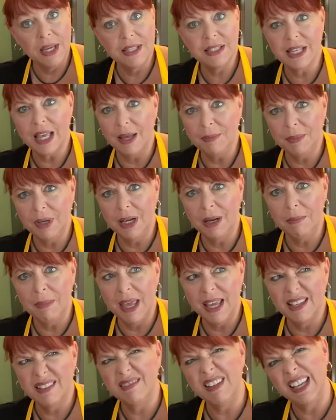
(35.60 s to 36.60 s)
weeks, I'm going
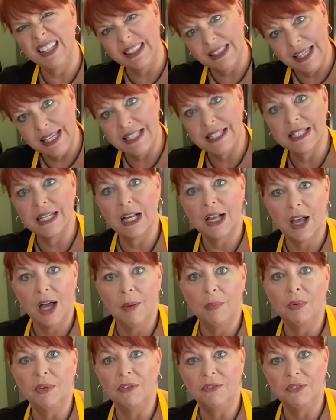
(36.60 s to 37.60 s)
to make at least a
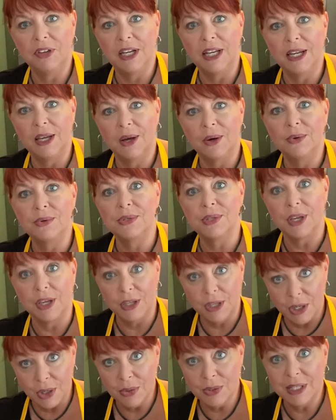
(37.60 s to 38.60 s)
couple videos
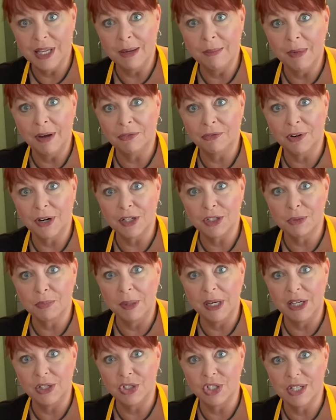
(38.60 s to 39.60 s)
using my fresh
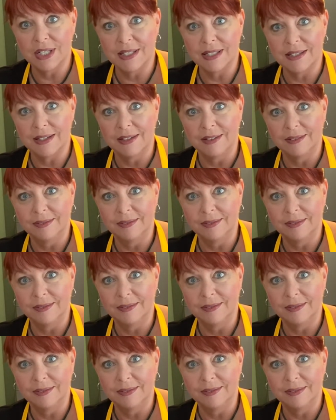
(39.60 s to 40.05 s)
peaches.